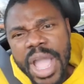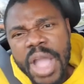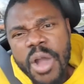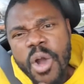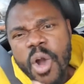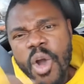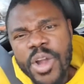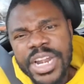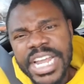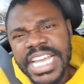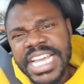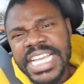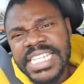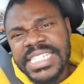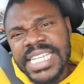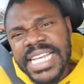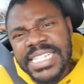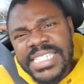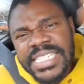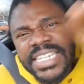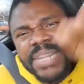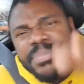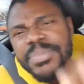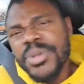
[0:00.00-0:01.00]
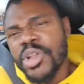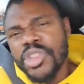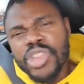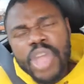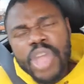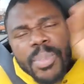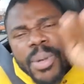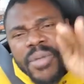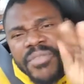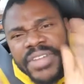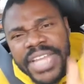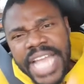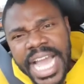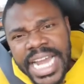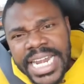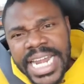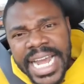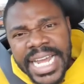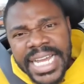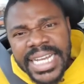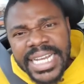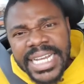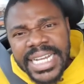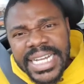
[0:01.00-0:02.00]
They won't live in a bedroom with 5
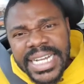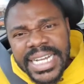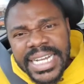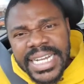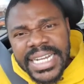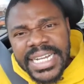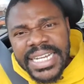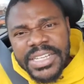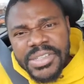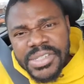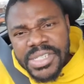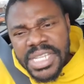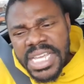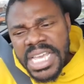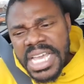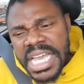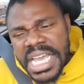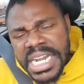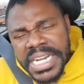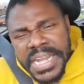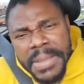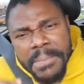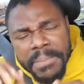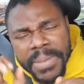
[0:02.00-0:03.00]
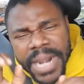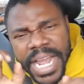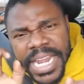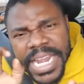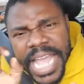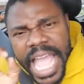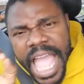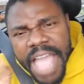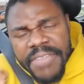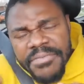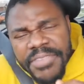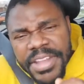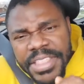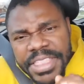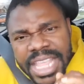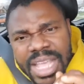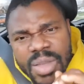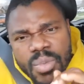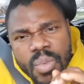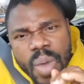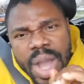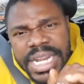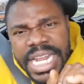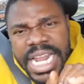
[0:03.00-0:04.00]
kids where all the kids are sleeping on top of the other.
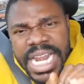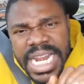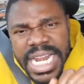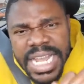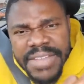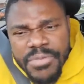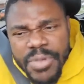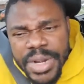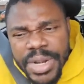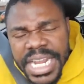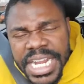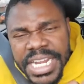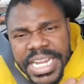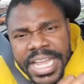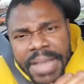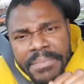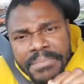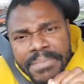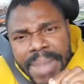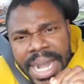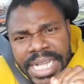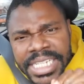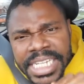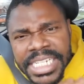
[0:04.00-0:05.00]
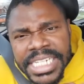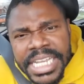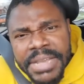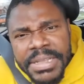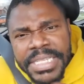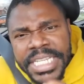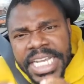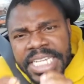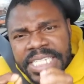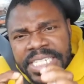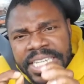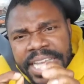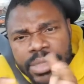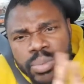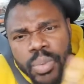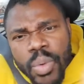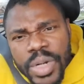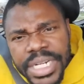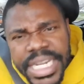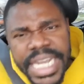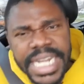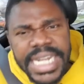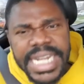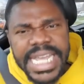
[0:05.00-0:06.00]
You see, they plan everything
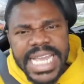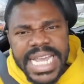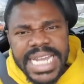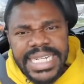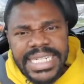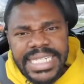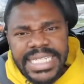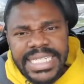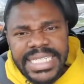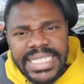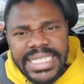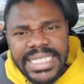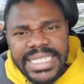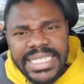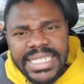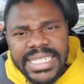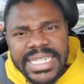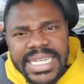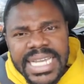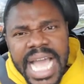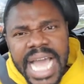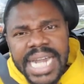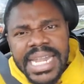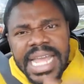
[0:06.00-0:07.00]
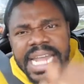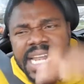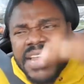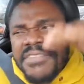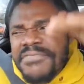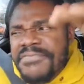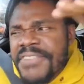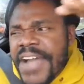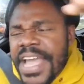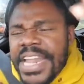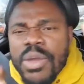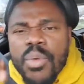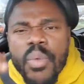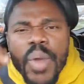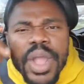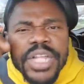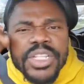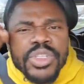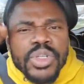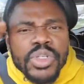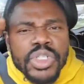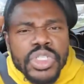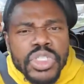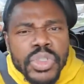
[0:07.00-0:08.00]
well. They live within their budget. They just get what
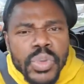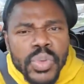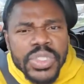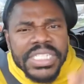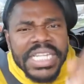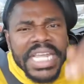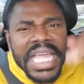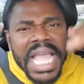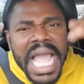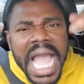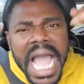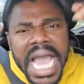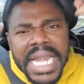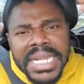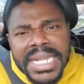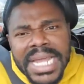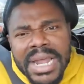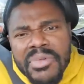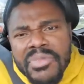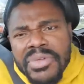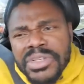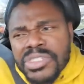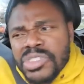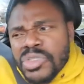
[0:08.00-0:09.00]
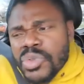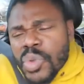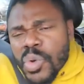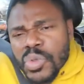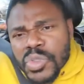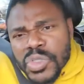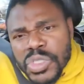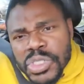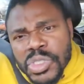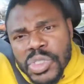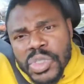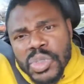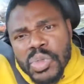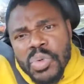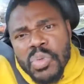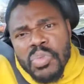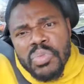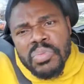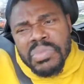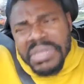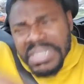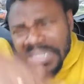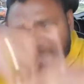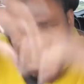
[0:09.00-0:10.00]
they need. And then they find a way
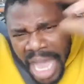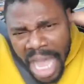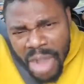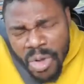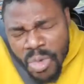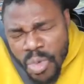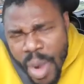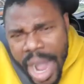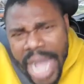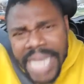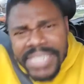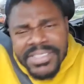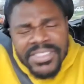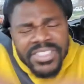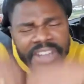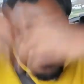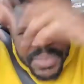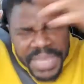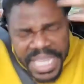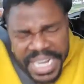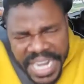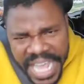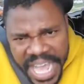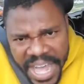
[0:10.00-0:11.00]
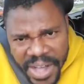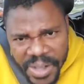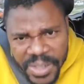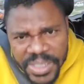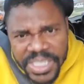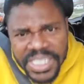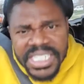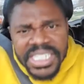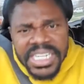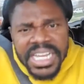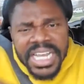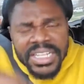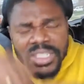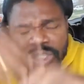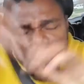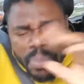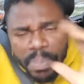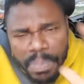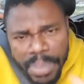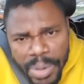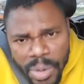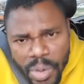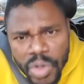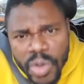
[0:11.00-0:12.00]
to use the other resources to
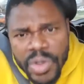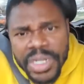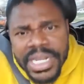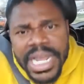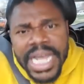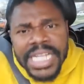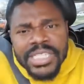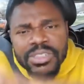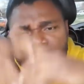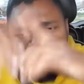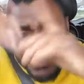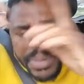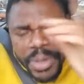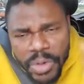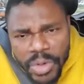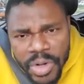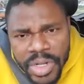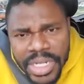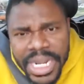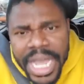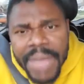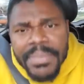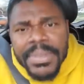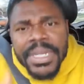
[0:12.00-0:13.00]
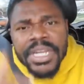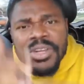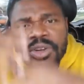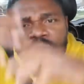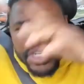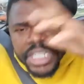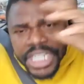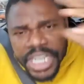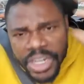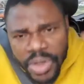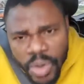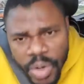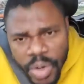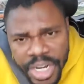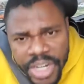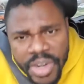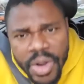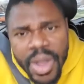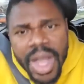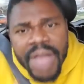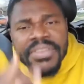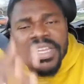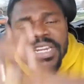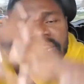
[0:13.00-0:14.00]
acquire something else, to
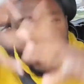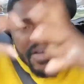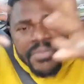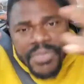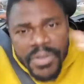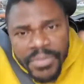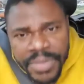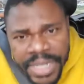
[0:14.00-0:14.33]
build on that,